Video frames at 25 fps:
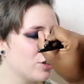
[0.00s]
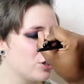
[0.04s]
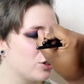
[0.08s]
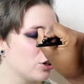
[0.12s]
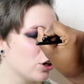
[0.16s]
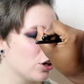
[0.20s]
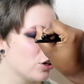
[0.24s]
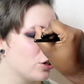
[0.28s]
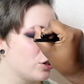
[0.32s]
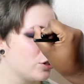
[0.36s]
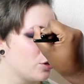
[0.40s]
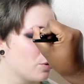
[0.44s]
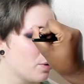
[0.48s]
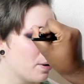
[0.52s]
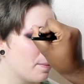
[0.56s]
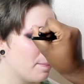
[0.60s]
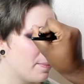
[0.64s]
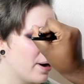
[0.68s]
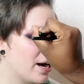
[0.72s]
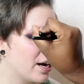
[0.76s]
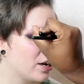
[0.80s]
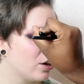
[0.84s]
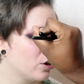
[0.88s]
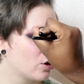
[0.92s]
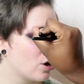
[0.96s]
have a Just Do It
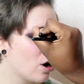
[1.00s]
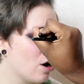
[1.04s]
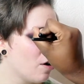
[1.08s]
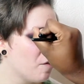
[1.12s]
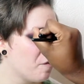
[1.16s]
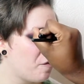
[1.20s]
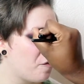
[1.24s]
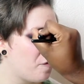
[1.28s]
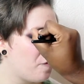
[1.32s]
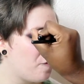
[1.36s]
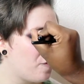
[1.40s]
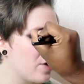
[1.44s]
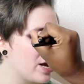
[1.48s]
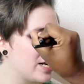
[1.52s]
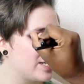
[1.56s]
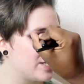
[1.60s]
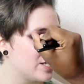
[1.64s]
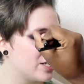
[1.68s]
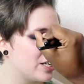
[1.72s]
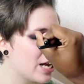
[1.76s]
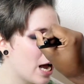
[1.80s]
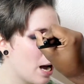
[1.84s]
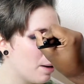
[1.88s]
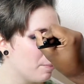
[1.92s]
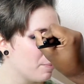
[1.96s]
bag? You can't fit
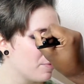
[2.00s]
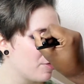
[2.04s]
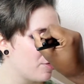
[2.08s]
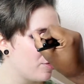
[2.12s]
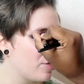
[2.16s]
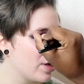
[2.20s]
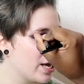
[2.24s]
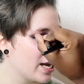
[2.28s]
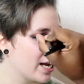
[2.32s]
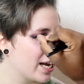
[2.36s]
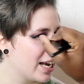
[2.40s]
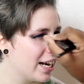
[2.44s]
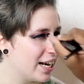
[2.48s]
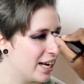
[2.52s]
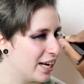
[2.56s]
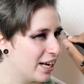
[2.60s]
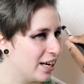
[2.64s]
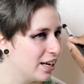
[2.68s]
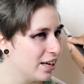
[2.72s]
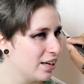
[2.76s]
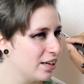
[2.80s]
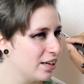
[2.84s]
a damn thing in it.